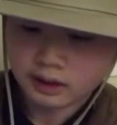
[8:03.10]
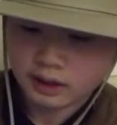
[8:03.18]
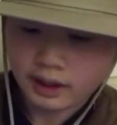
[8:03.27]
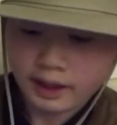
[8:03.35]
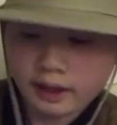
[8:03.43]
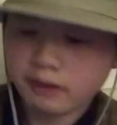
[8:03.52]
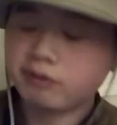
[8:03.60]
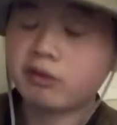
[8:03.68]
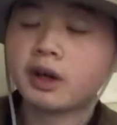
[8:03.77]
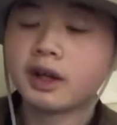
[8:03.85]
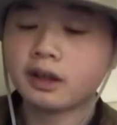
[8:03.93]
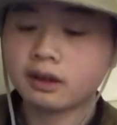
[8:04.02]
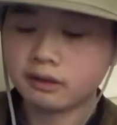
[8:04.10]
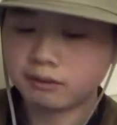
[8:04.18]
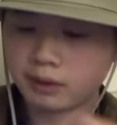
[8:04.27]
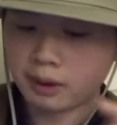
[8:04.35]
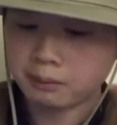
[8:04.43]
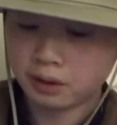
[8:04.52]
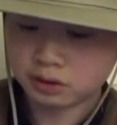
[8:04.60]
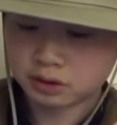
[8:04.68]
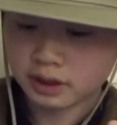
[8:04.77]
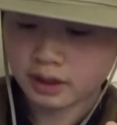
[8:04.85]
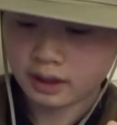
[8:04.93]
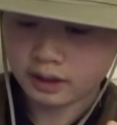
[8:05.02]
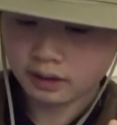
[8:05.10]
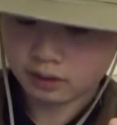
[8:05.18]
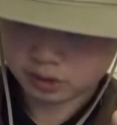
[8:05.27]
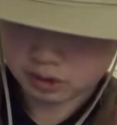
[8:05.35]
Anything from ultralight to